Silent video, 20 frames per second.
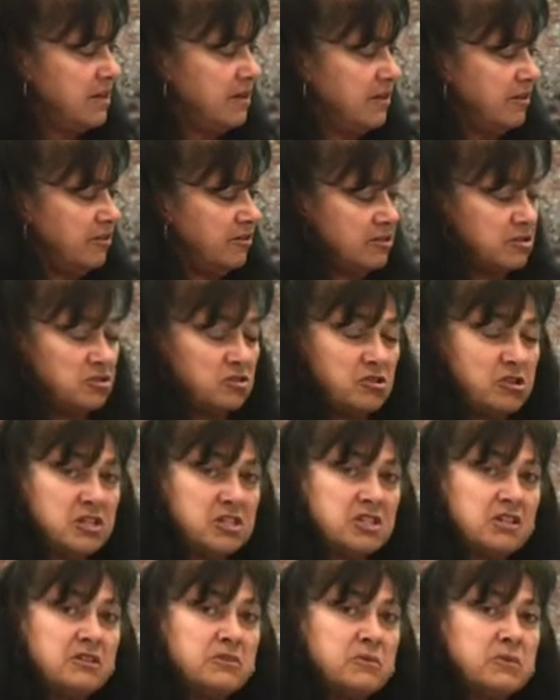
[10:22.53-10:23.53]
This
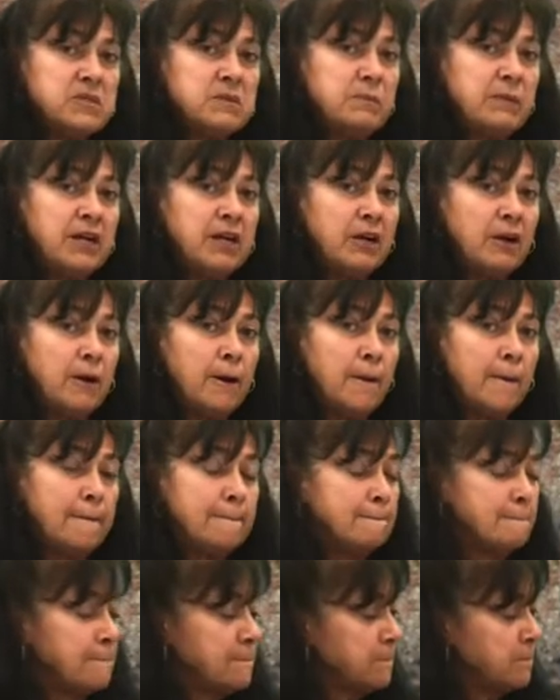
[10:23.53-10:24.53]
tarantula was bigger,
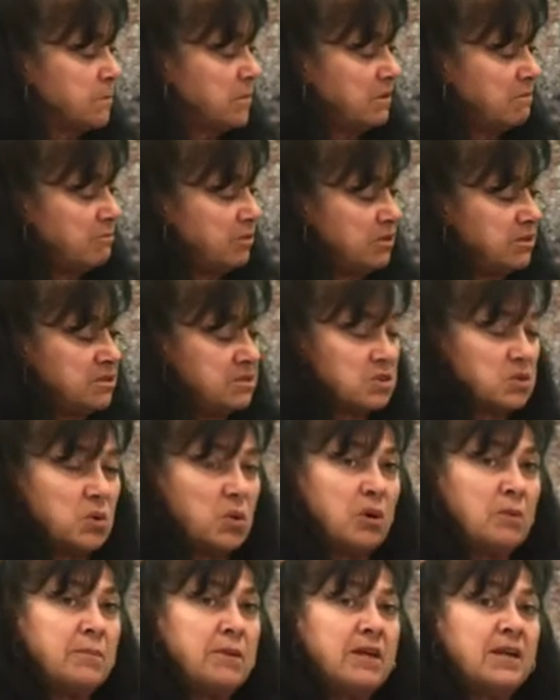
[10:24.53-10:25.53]
but the
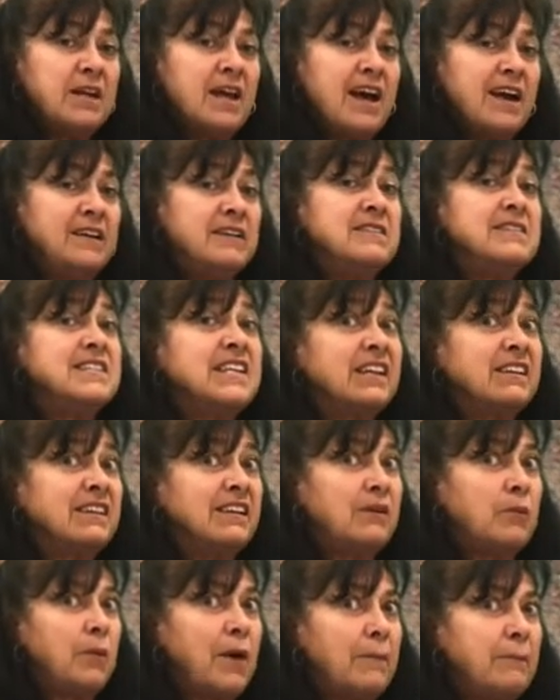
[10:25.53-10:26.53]
scorpion had a deadly
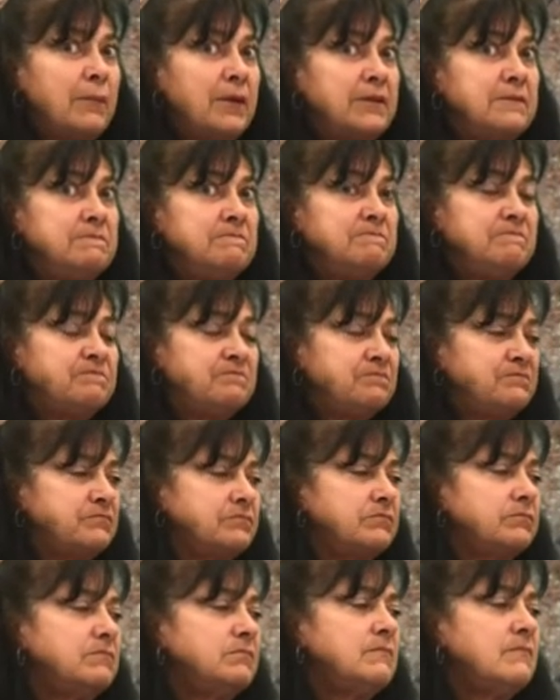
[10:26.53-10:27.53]
weapon.
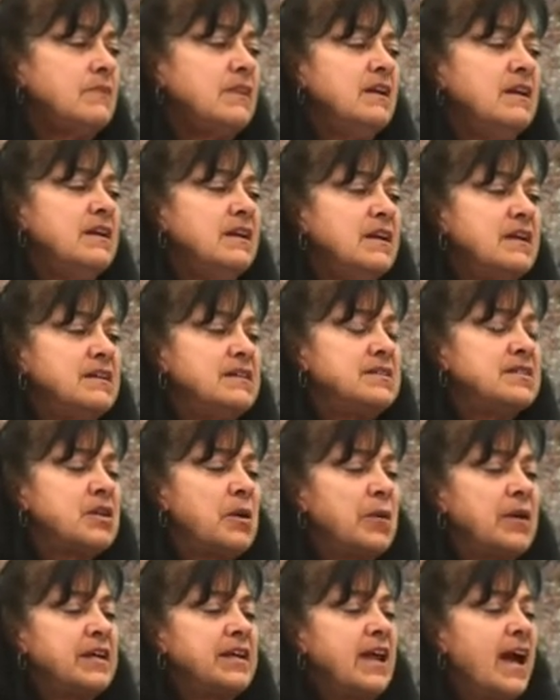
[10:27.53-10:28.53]
So
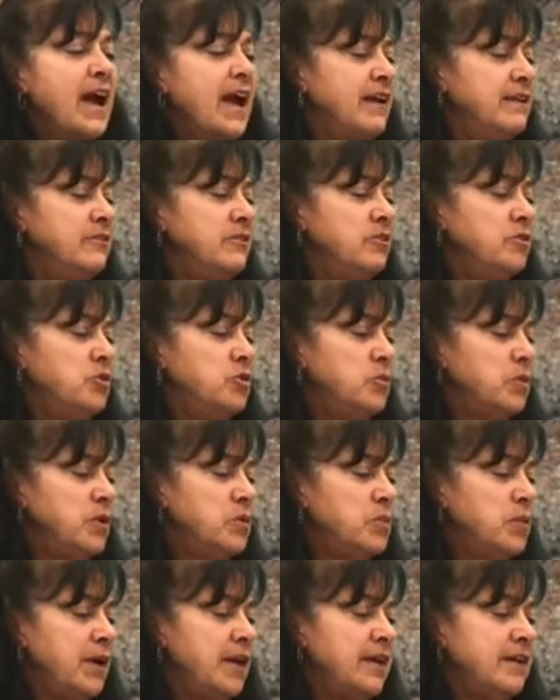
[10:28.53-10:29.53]
again, who would
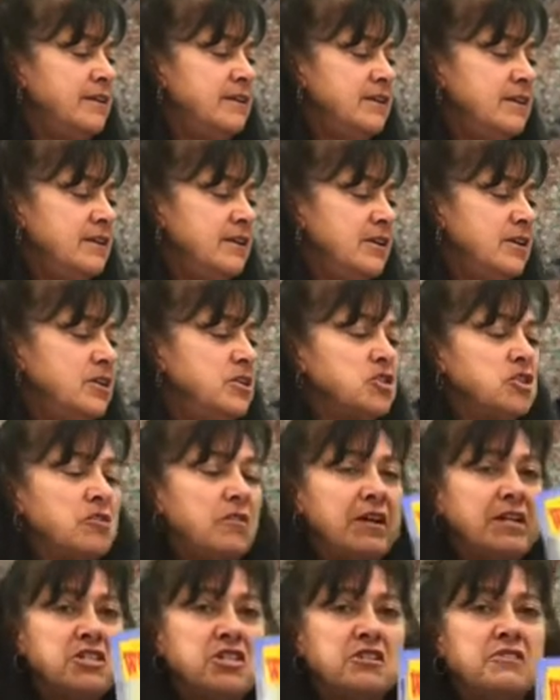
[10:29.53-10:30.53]
win?
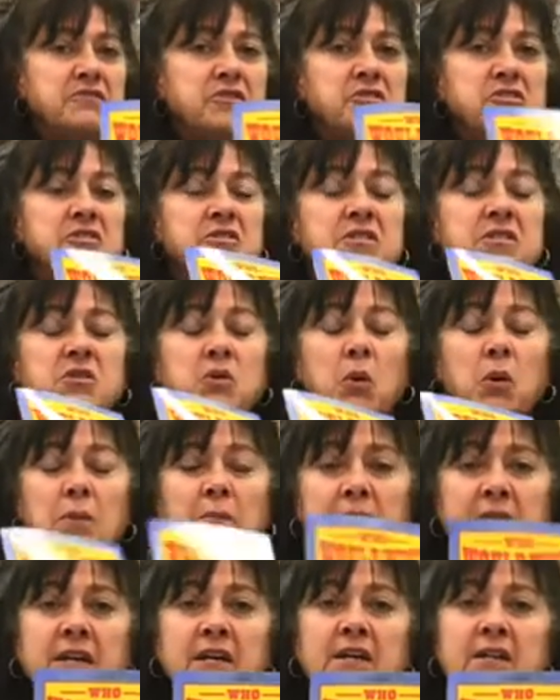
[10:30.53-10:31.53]
Tarantula versus
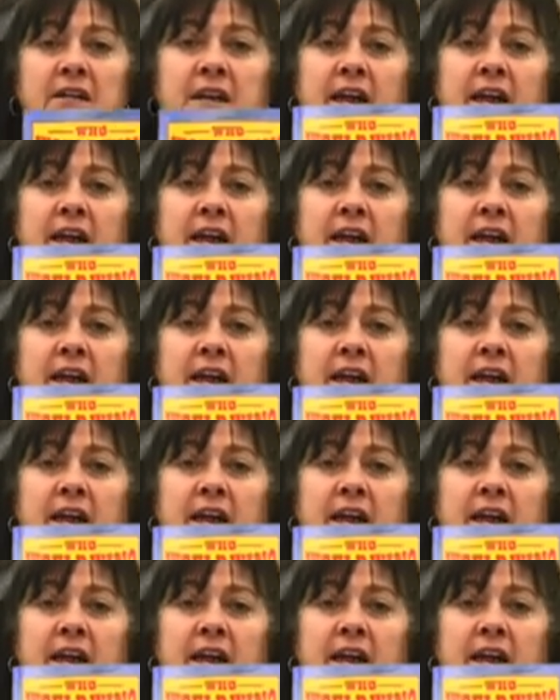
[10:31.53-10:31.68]
scorpion.